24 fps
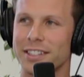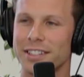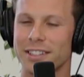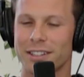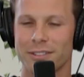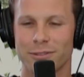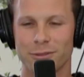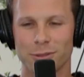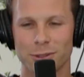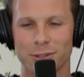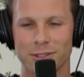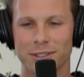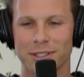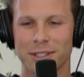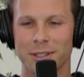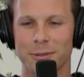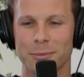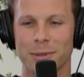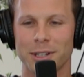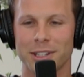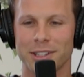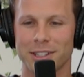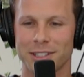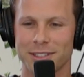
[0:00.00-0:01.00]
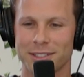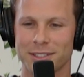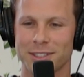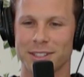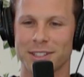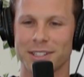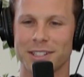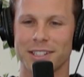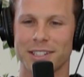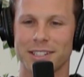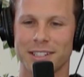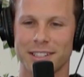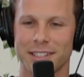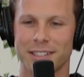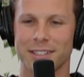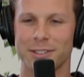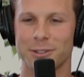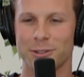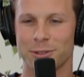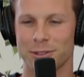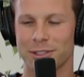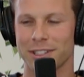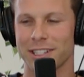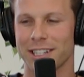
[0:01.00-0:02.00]
the 1st of the month is
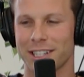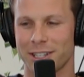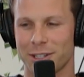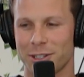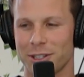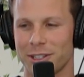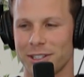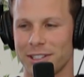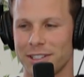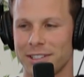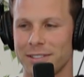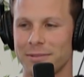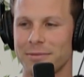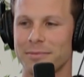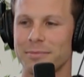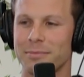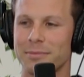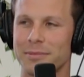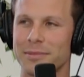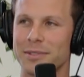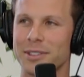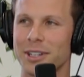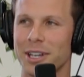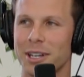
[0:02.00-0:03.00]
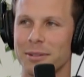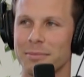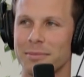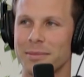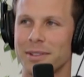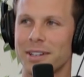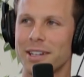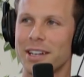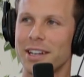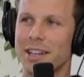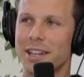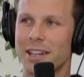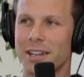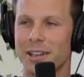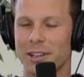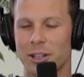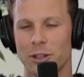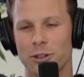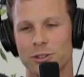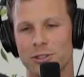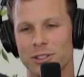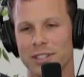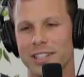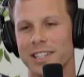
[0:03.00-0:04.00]
usually a good time.
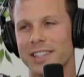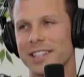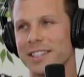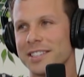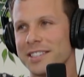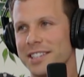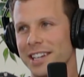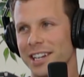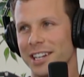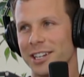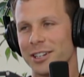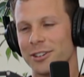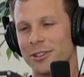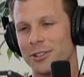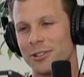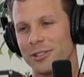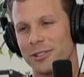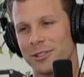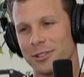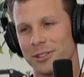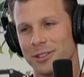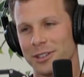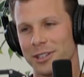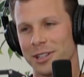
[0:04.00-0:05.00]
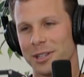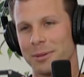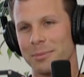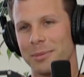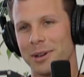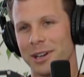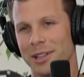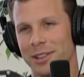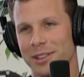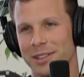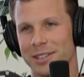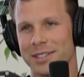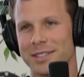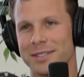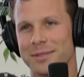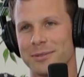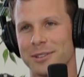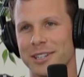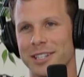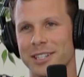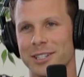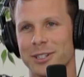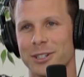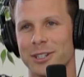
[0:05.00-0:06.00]
Usually the 2nd or 3rd of the month is
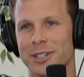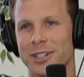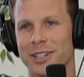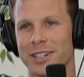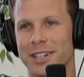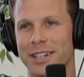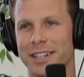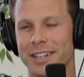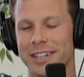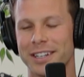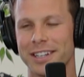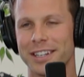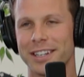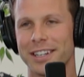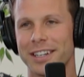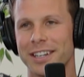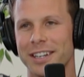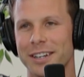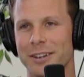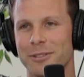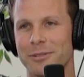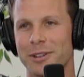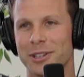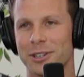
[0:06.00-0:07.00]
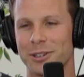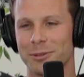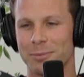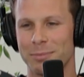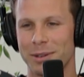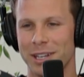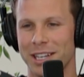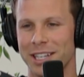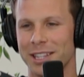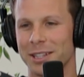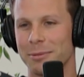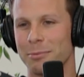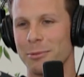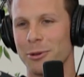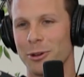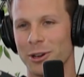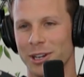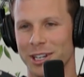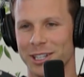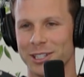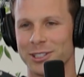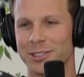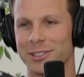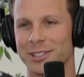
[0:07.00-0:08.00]
when you're paying the
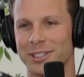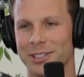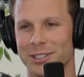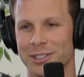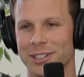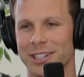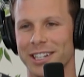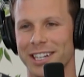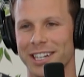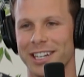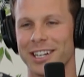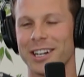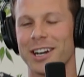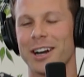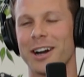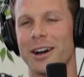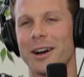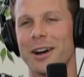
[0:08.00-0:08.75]
mortgage and you're like, oh